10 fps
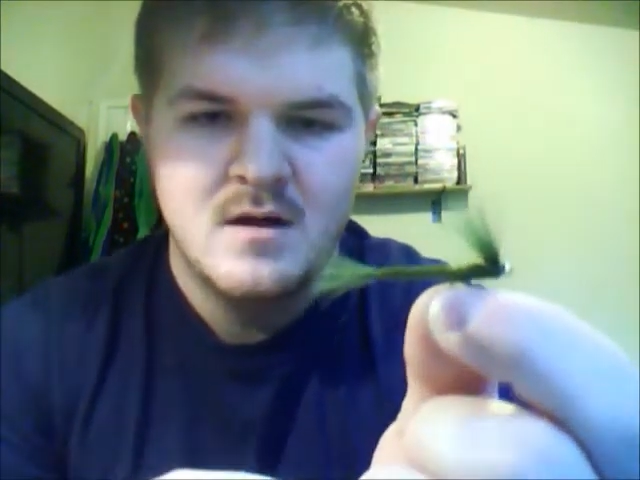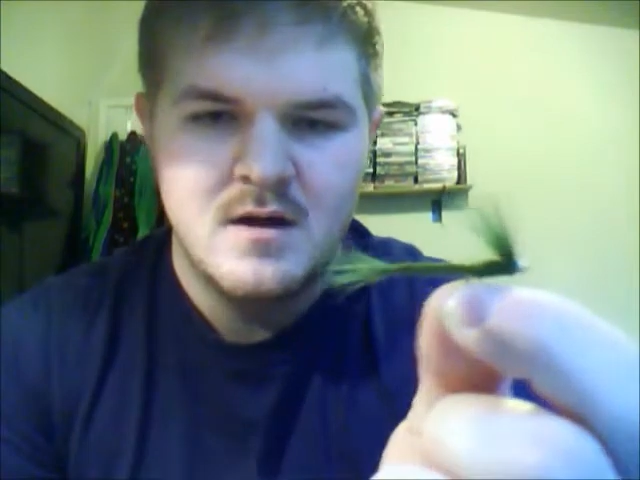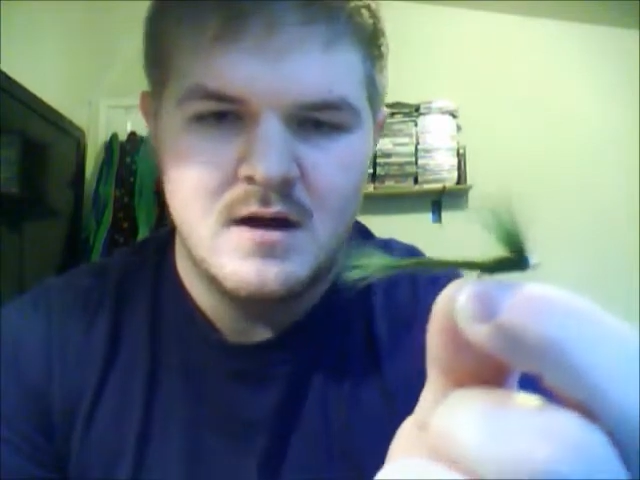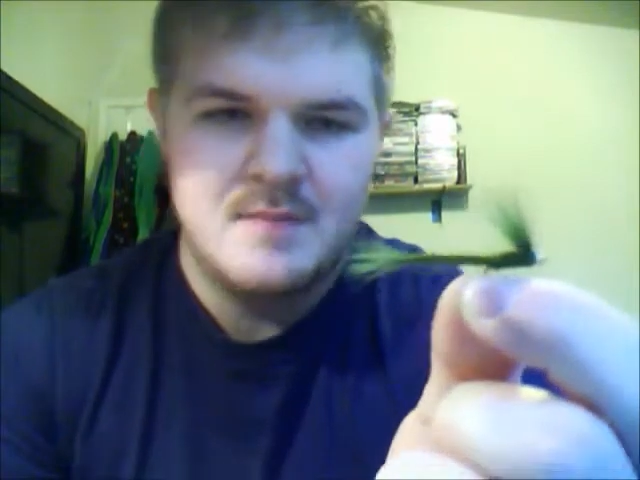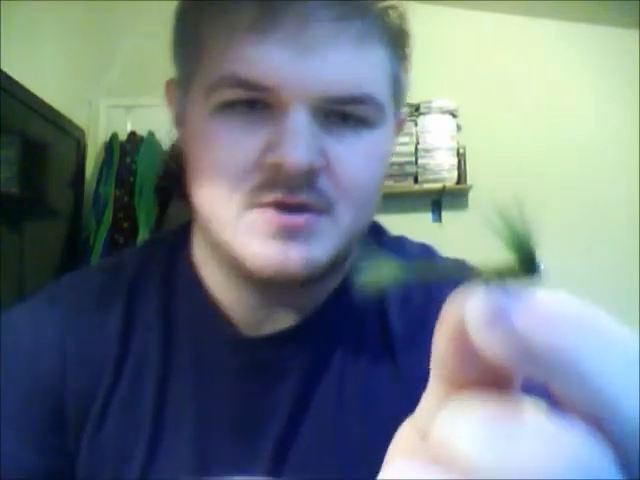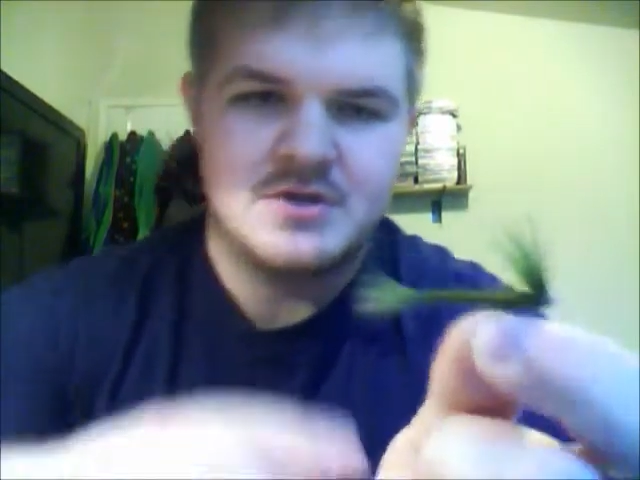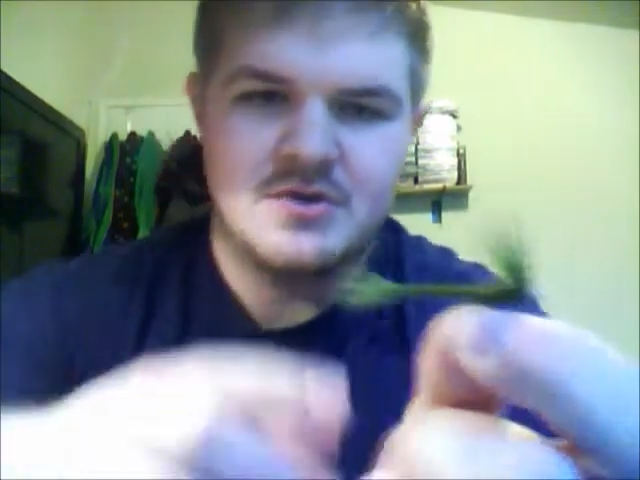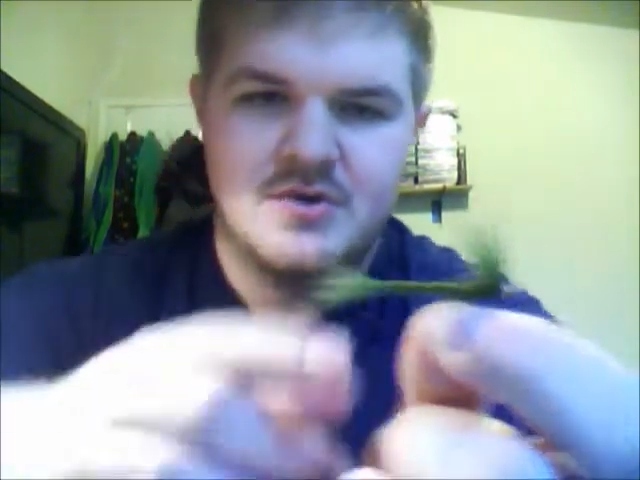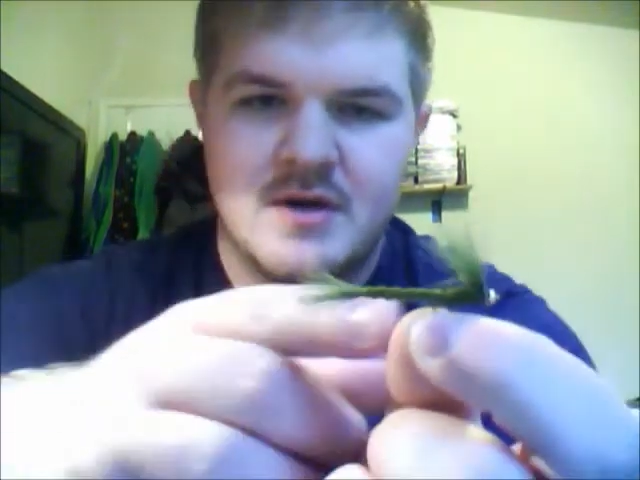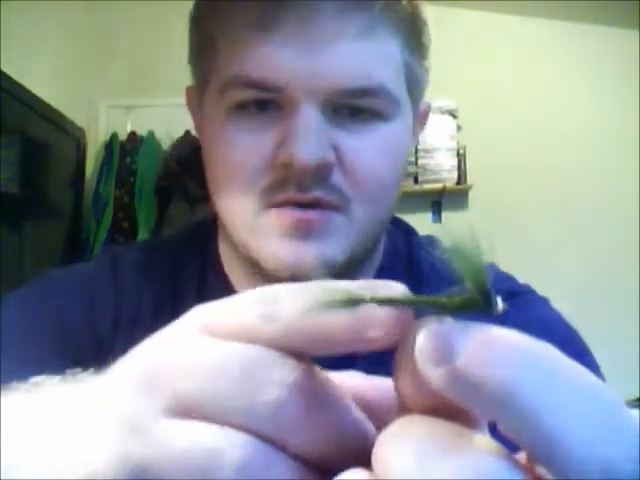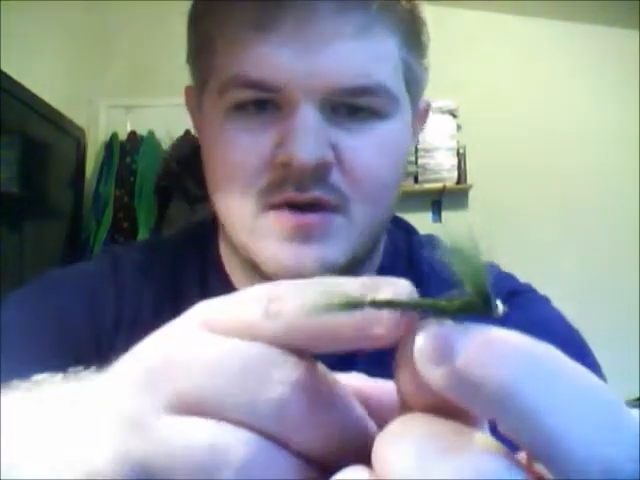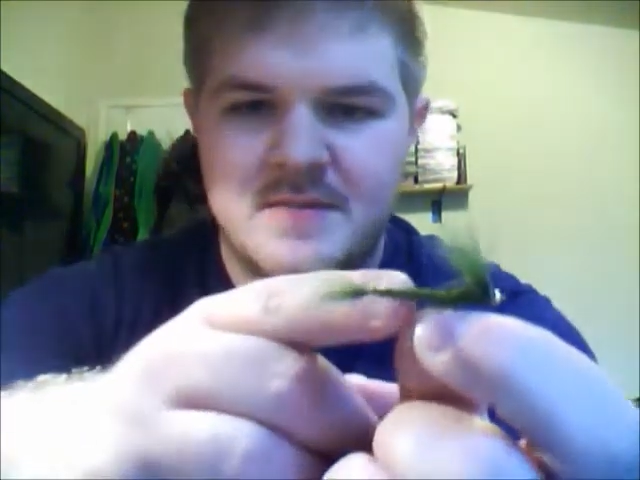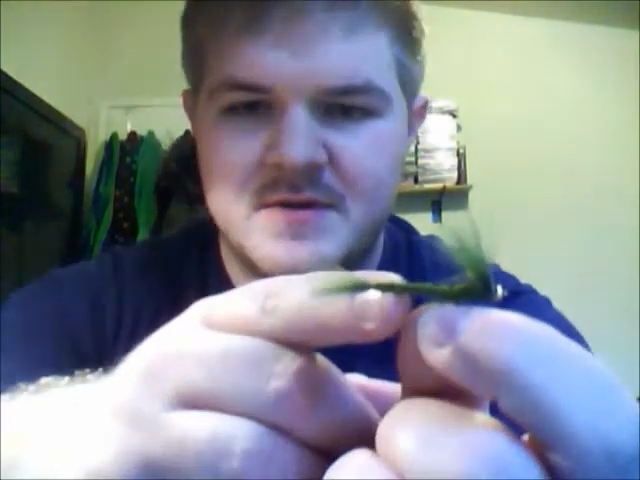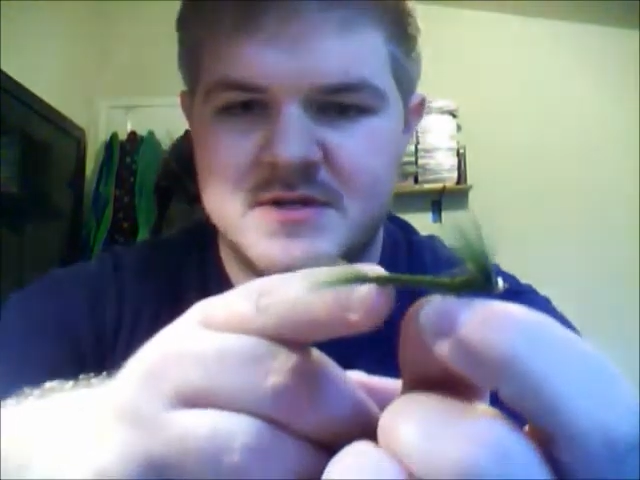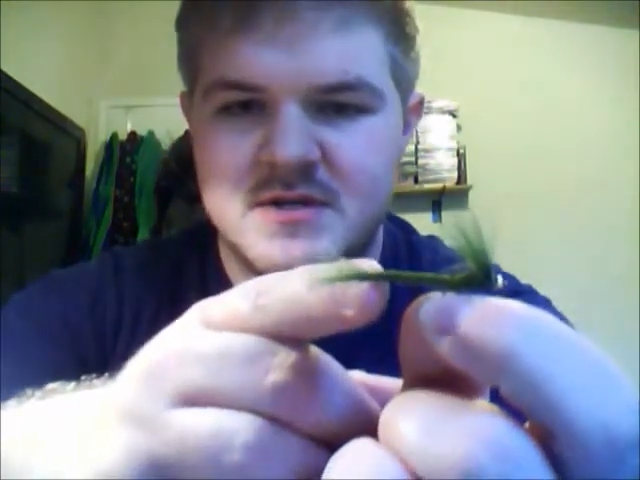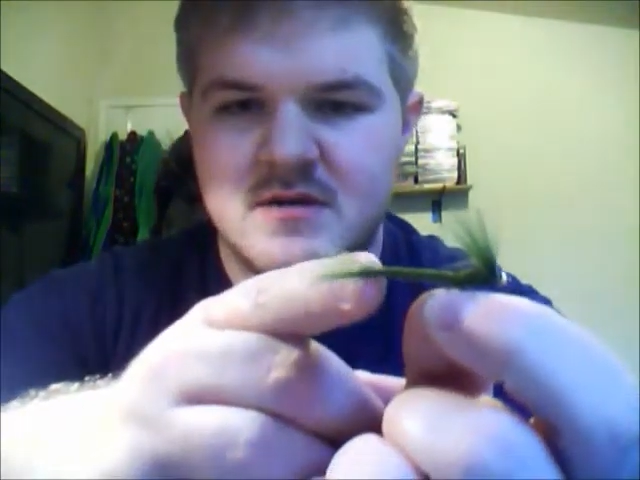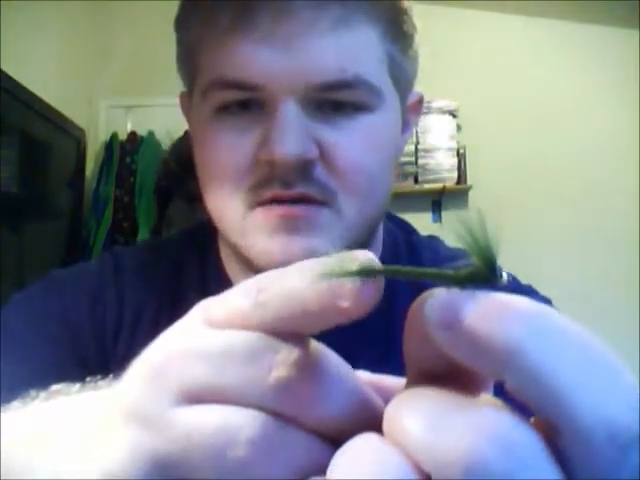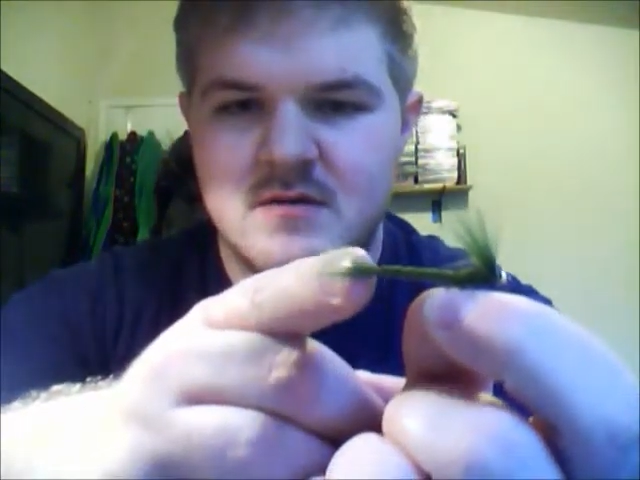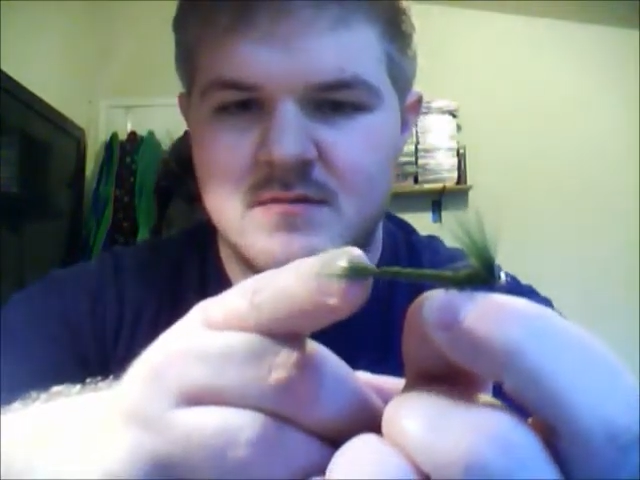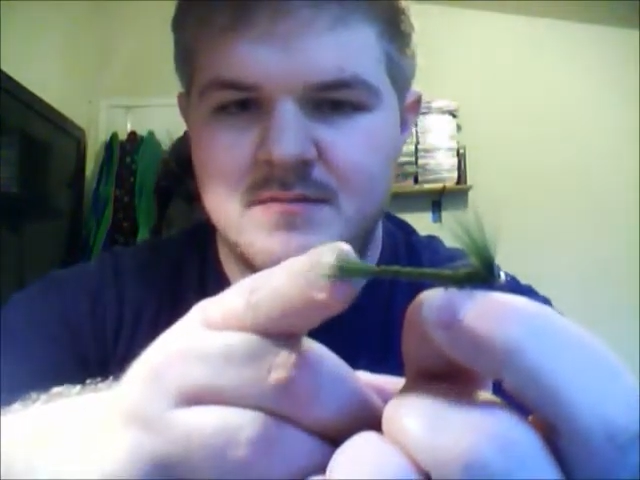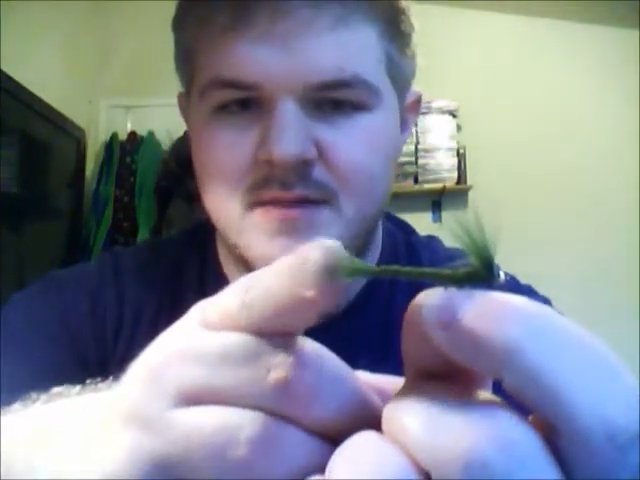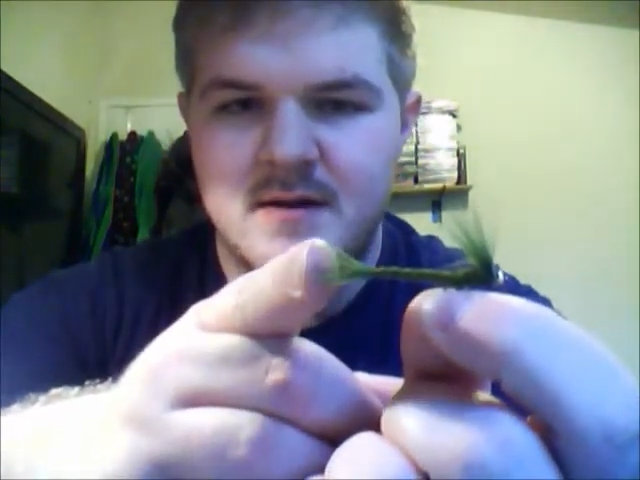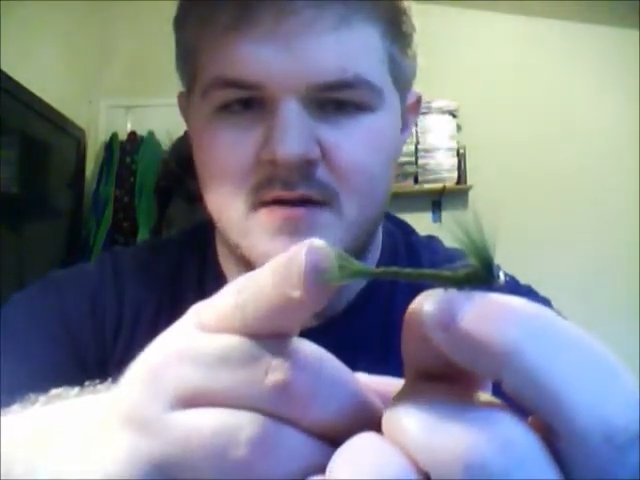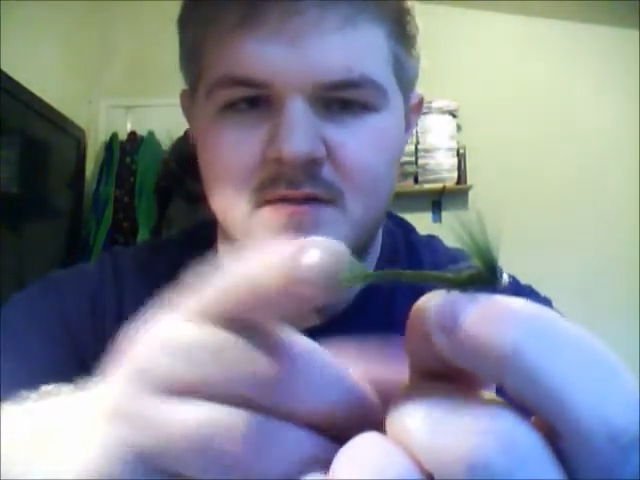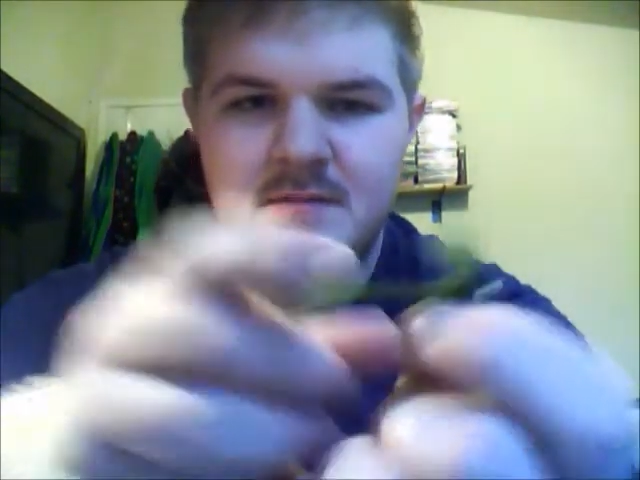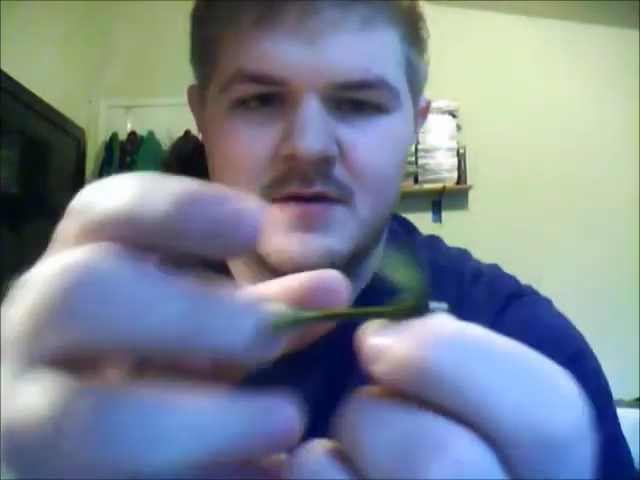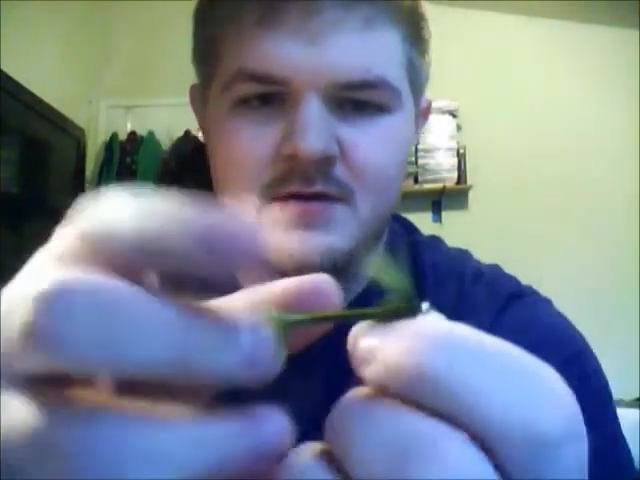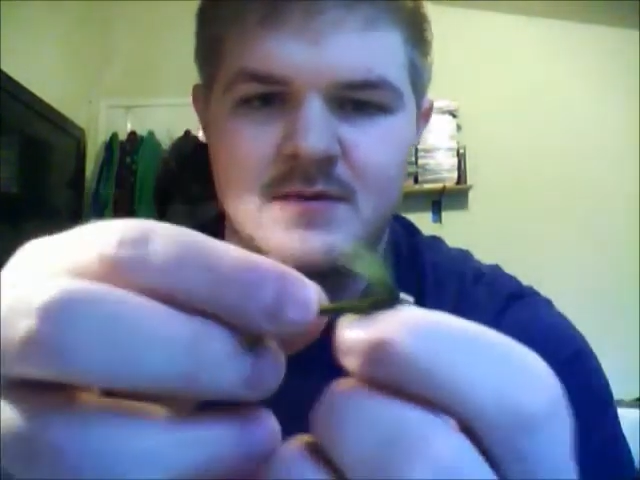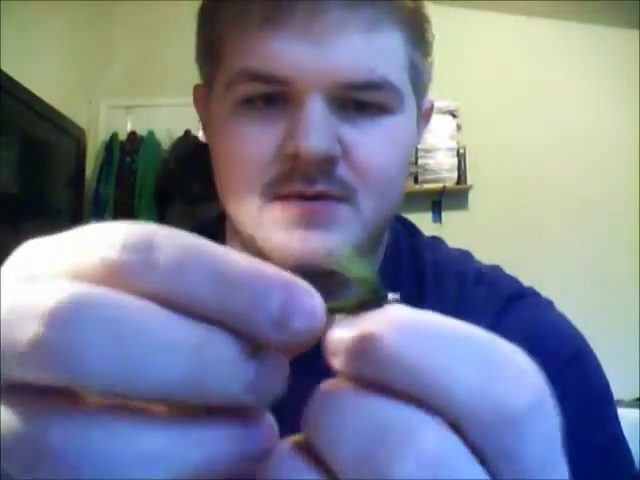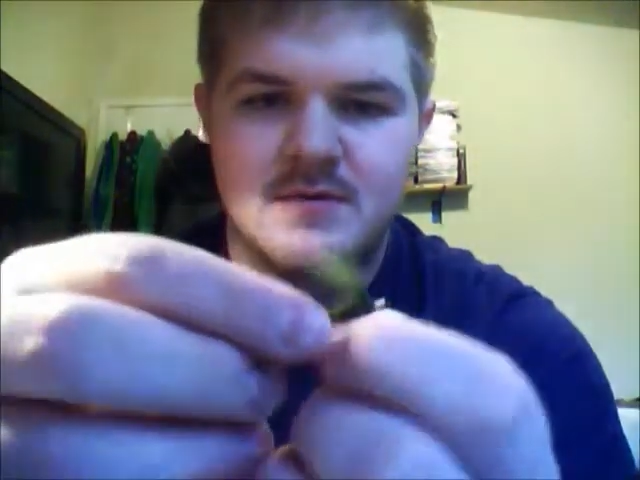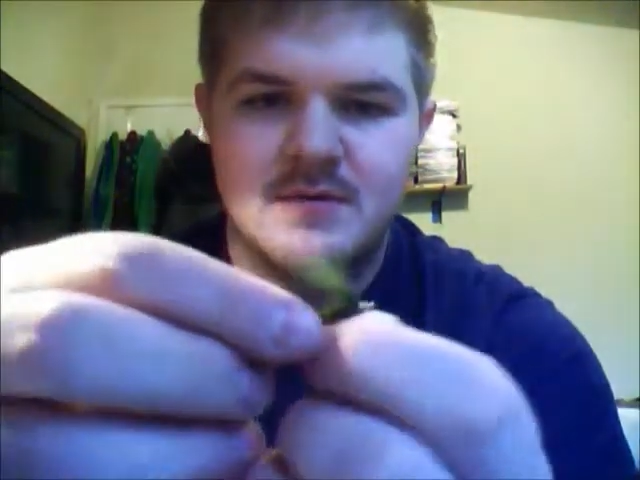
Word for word: I'm going to show you how to wrap the chenille back on the marabou.